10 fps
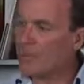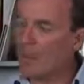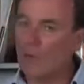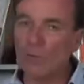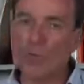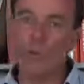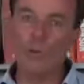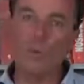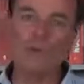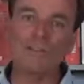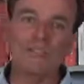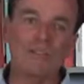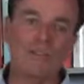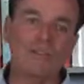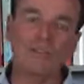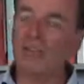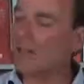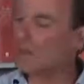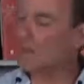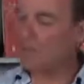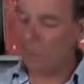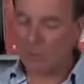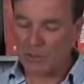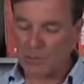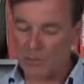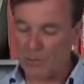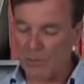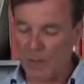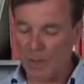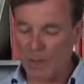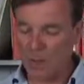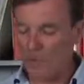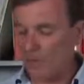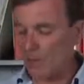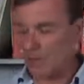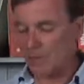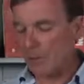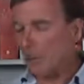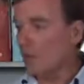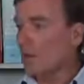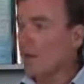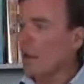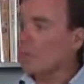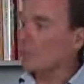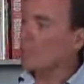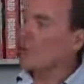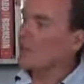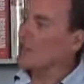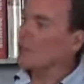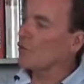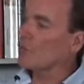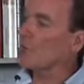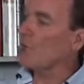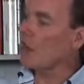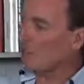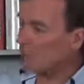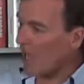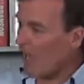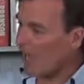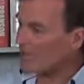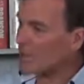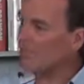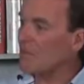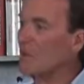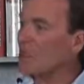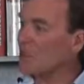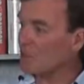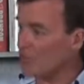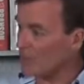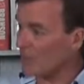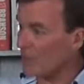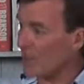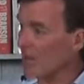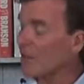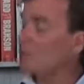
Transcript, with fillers: that all those things I've done in terms of writing software, websites um, putting things on Google, managing ads, managing social media,